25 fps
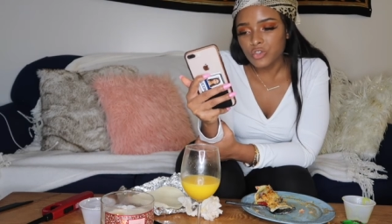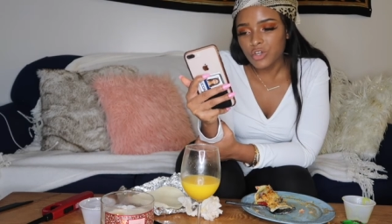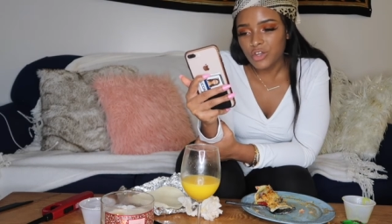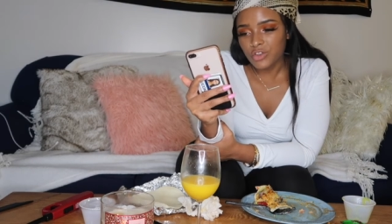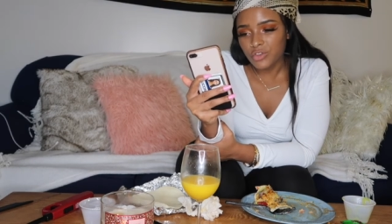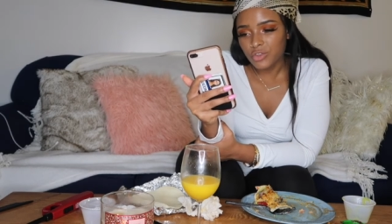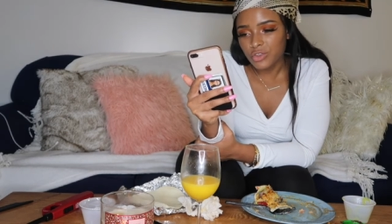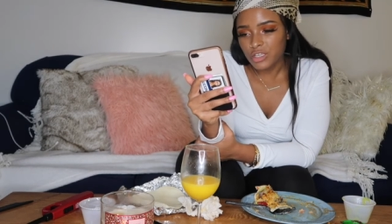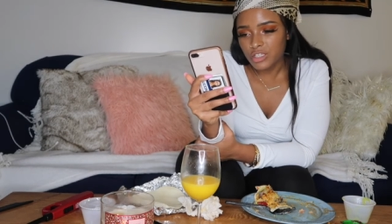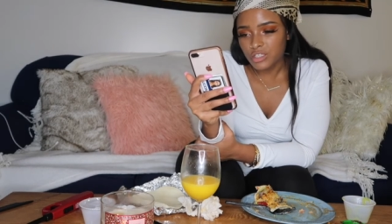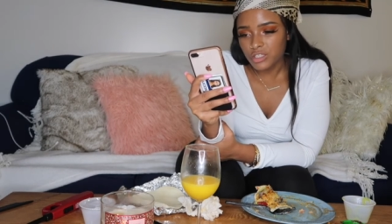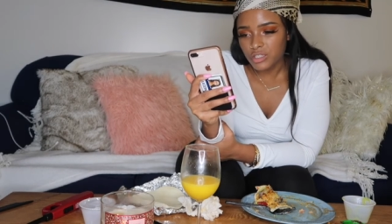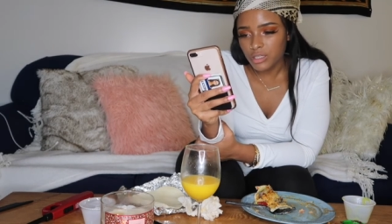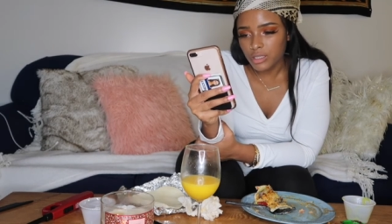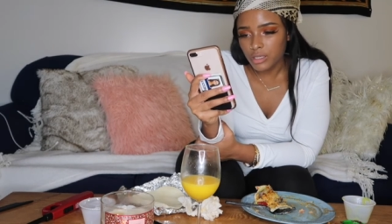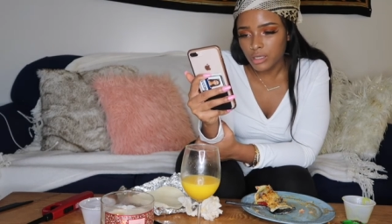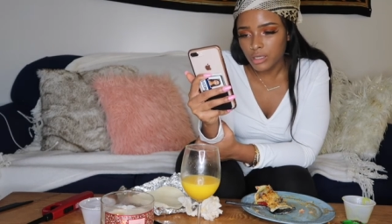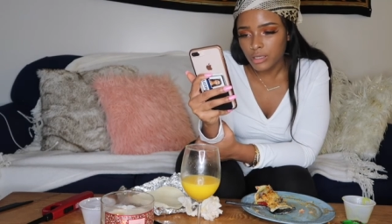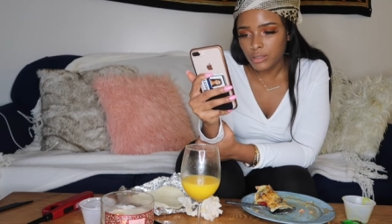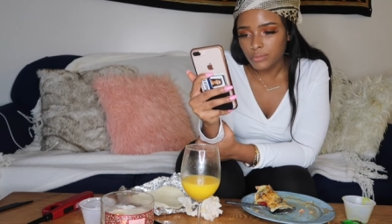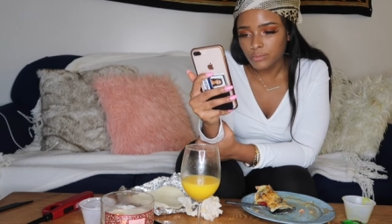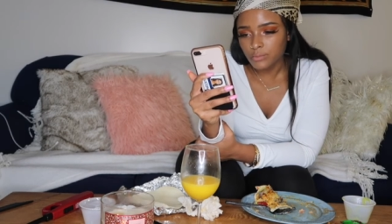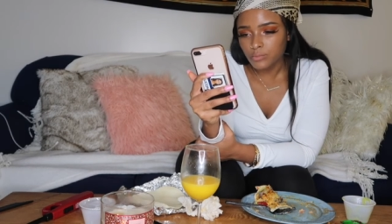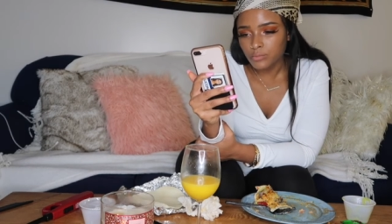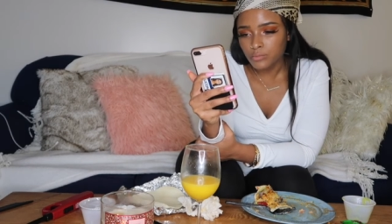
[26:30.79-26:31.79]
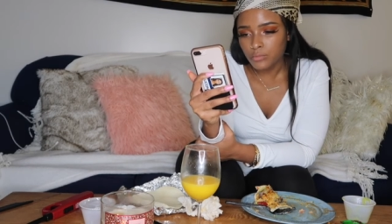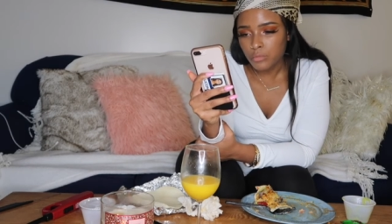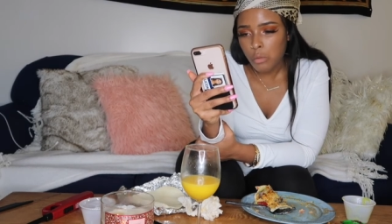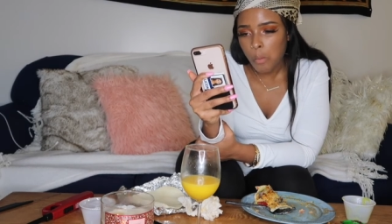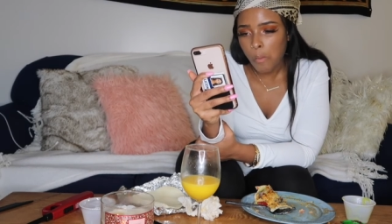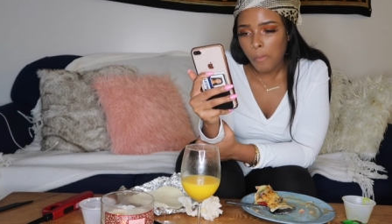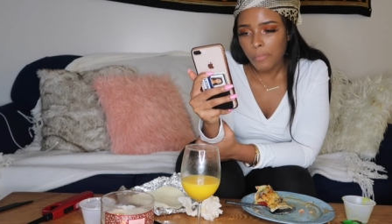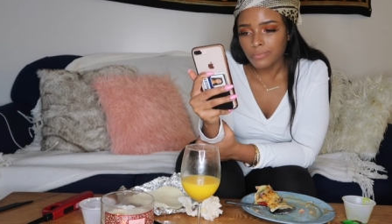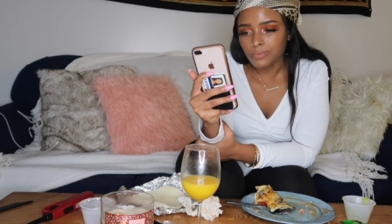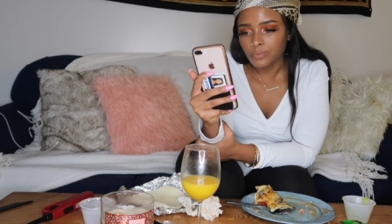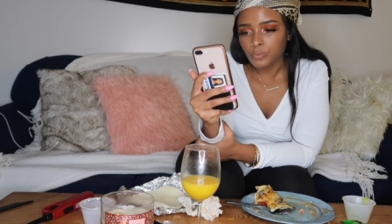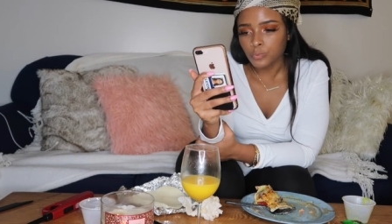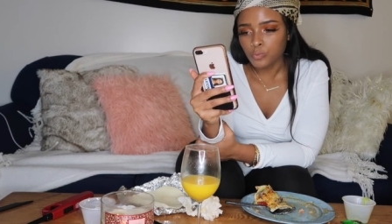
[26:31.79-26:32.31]
your ethnicity
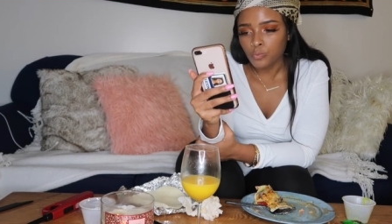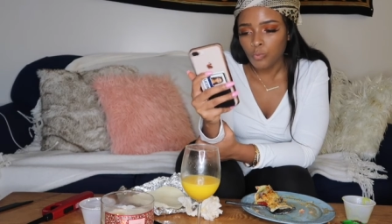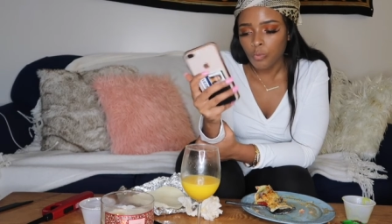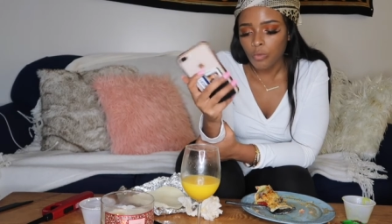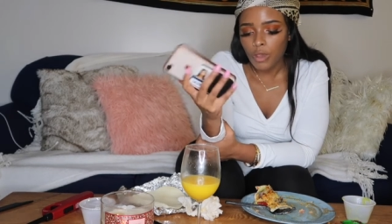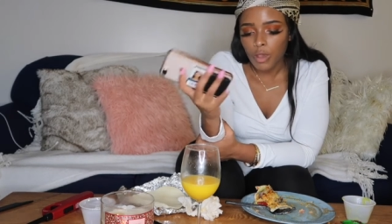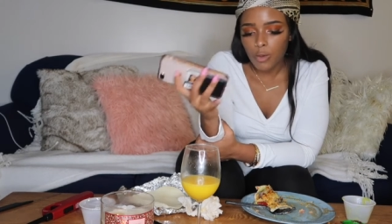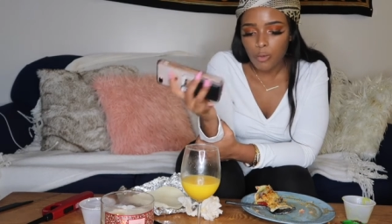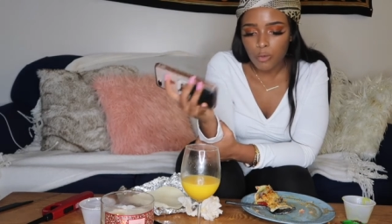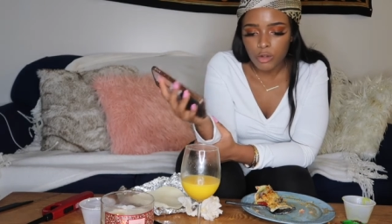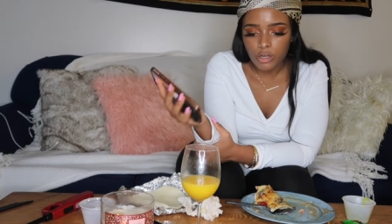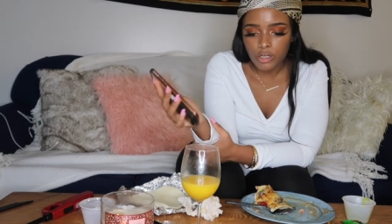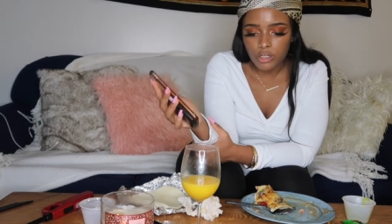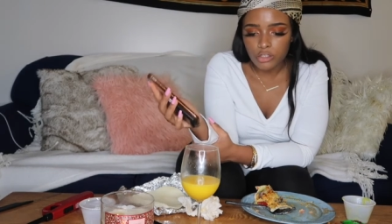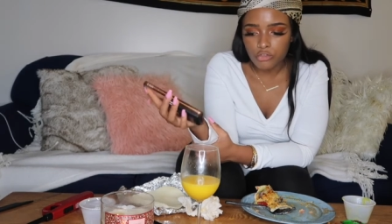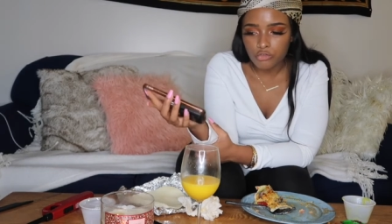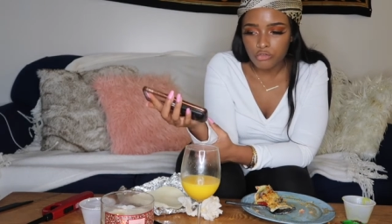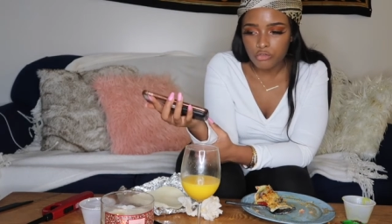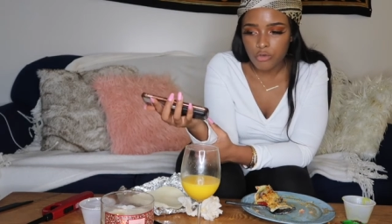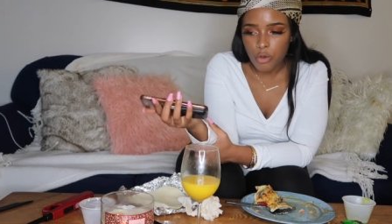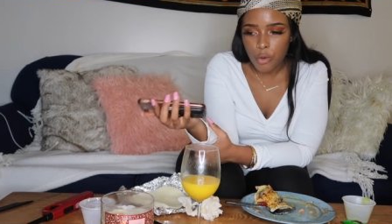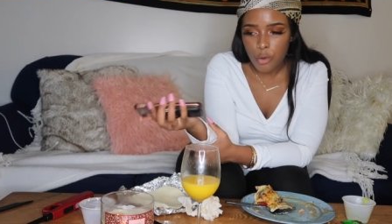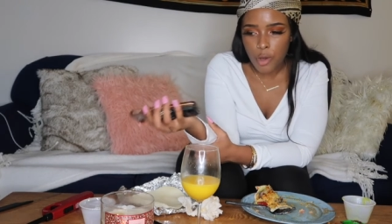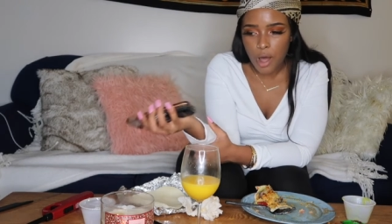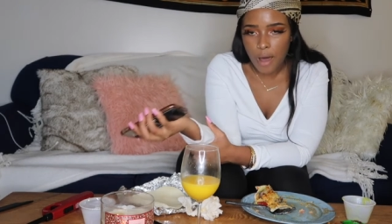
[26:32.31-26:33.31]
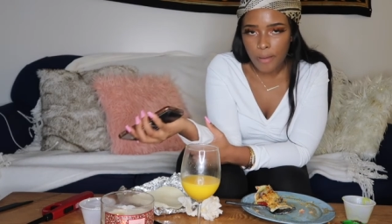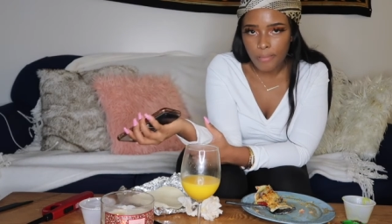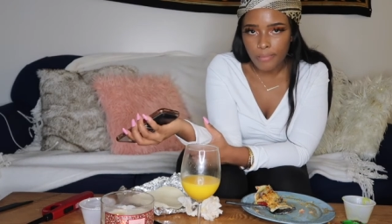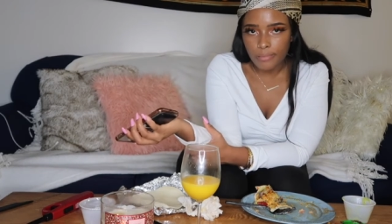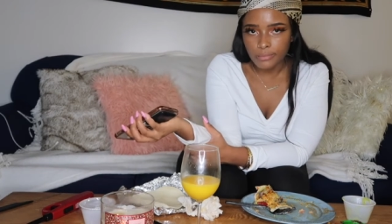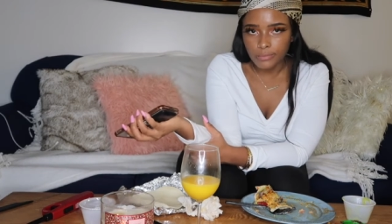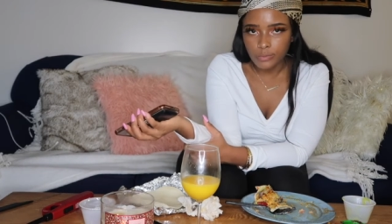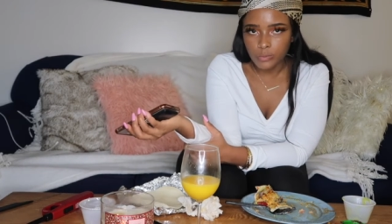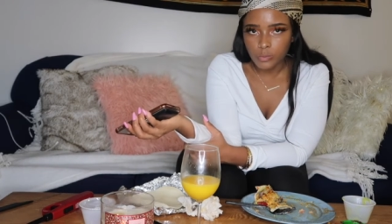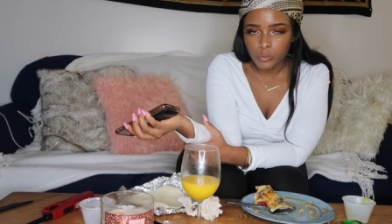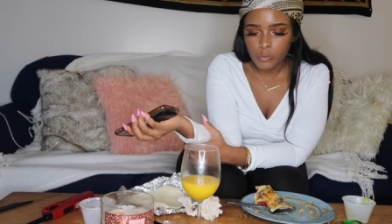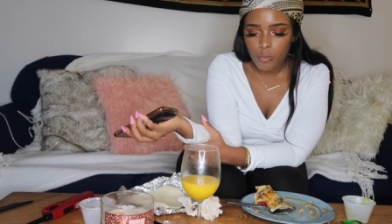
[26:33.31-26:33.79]
and where did you grow up?